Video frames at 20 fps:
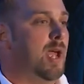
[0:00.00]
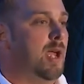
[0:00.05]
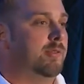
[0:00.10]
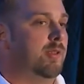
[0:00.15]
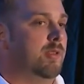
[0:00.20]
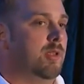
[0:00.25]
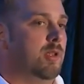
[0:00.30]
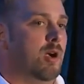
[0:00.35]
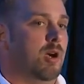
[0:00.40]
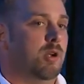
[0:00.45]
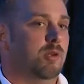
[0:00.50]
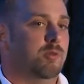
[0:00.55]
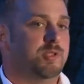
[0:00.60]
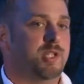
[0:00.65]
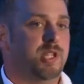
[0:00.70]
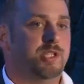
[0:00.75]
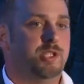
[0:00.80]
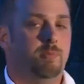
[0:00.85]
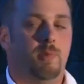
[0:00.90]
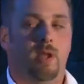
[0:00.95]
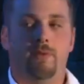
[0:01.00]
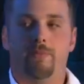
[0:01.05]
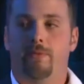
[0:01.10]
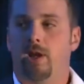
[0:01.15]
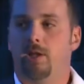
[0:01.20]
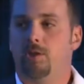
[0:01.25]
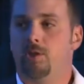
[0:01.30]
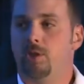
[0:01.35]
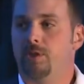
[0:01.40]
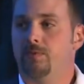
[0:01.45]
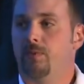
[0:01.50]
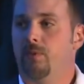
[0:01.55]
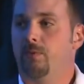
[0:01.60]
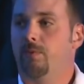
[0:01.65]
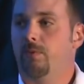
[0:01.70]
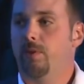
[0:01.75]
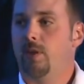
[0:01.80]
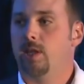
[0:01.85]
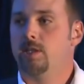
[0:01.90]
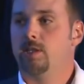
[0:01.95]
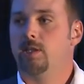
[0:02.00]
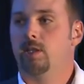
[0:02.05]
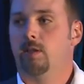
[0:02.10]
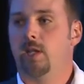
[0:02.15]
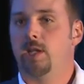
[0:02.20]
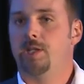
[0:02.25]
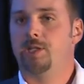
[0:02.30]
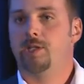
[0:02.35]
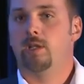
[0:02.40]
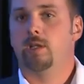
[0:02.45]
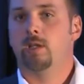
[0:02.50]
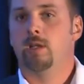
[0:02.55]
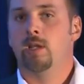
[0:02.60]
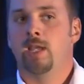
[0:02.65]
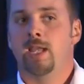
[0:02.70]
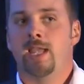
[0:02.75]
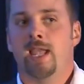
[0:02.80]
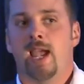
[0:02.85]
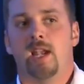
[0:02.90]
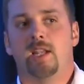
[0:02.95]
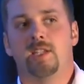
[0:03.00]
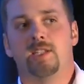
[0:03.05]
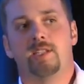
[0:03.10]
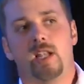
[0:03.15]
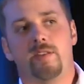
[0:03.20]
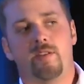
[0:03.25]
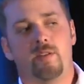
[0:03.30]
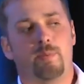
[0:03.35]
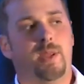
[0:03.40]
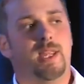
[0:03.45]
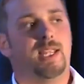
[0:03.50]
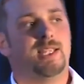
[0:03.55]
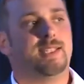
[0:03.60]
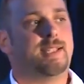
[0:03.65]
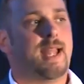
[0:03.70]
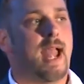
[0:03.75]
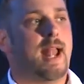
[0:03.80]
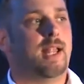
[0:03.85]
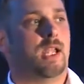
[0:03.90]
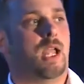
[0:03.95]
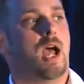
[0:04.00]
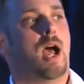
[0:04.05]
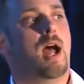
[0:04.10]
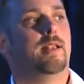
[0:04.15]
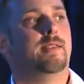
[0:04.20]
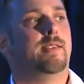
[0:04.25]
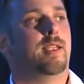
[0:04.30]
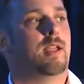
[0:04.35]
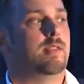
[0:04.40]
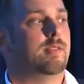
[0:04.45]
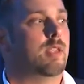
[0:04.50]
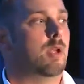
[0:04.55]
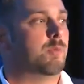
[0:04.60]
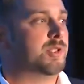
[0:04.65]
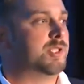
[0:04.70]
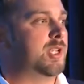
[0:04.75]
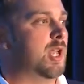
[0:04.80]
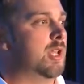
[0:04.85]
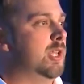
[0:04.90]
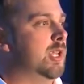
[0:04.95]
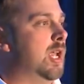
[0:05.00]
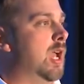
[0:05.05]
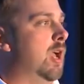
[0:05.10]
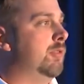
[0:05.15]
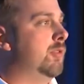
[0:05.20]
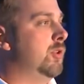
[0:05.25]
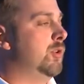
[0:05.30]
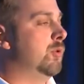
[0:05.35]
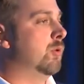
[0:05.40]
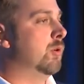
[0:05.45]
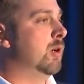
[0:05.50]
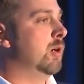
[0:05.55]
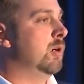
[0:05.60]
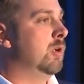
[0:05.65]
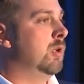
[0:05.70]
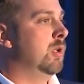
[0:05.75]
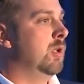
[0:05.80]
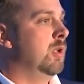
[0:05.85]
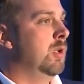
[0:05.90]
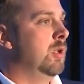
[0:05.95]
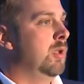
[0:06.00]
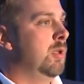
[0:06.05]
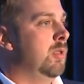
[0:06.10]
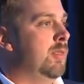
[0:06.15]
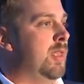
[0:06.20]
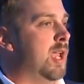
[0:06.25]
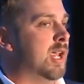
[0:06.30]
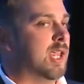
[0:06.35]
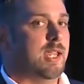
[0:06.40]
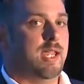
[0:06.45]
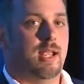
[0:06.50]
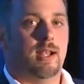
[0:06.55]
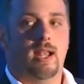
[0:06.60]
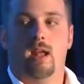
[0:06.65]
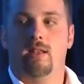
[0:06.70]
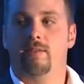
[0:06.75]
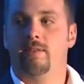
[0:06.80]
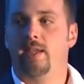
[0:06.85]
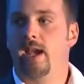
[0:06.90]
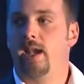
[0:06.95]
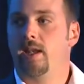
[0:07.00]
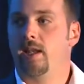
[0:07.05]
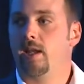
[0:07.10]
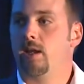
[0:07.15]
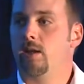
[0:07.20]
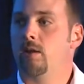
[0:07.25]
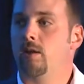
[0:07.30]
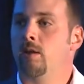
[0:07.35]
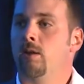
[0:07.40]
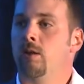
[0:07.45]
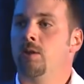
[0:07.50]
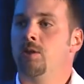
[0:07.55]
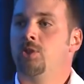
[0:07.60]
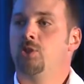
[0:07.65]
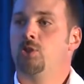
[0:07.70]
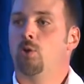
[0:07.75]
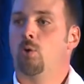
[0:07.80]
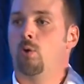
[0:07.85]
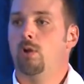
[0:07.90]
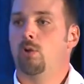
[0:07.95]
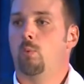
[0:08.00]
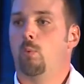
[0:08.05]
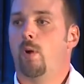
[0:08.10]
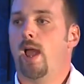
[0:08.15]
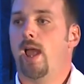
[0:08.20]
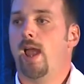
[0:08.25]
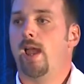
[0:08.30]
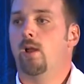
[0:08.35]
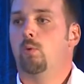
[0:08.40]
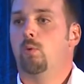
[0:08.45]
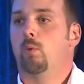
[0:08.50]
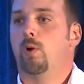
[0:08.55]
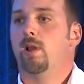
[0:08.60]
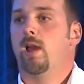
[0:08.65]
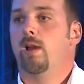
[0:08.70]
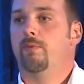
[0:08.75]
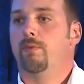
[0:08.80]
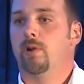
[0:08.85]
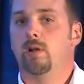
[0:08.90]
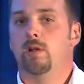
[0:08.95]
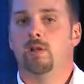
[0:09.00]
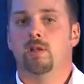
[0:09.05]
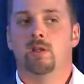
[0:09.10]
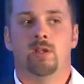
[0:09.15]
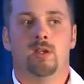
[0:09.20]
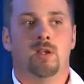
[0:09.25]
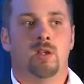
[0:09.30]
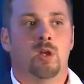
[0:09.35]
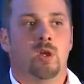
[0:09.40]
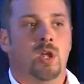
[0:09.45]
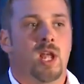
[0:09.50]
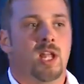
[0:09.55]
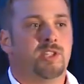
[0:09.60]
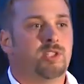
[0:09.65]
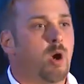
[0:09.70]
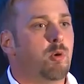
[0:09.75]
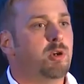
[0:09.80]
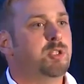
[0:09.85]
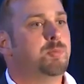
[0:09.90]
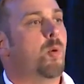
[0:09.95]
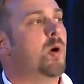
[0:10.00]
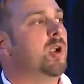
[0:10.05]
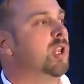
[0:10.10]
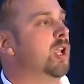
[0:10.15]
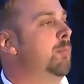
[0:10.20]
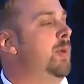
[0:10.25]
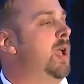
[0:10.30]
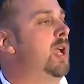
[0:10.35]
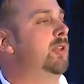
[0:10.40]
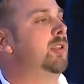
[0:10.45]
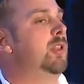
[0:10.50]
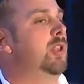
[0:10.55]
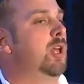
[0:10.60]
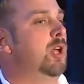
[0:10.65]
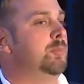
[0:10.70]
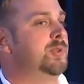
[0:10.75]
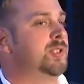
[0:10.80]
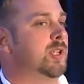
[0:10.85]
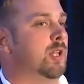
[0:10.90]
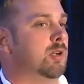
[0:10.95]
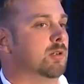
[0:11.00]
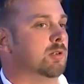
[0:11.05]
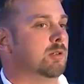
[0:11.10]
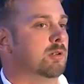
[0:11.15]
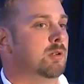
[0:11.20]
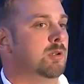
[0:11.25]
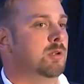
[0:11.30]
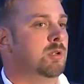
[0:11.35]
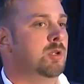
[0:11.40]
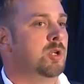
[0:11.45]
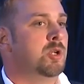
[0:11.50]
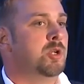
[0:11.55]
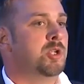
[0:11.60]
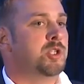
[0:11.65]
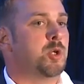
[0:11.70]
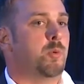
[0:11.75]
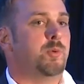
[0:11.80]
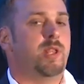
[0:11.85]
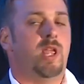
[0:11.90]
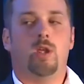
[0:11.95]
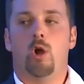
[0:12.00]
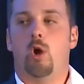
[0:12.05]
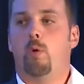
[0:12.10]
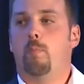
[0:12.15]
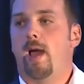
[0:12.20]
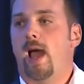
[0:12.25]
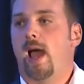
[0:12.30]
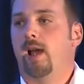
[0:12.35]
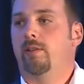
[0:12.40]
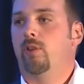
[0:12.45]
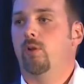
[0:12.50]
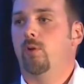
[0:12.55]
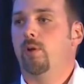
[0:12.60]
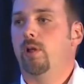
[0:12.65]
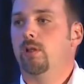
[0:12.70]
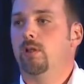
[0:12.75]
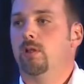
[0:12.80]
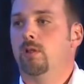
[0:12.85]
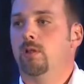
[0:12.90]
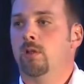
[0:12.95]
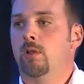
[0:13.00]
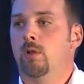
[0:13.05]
back to the articles that you may find useful for the installation. And instead of it being static content that we're sending out the door that can get outdated, stored away, or whatever, it's always pointing them back to the help center. So when they go back to it,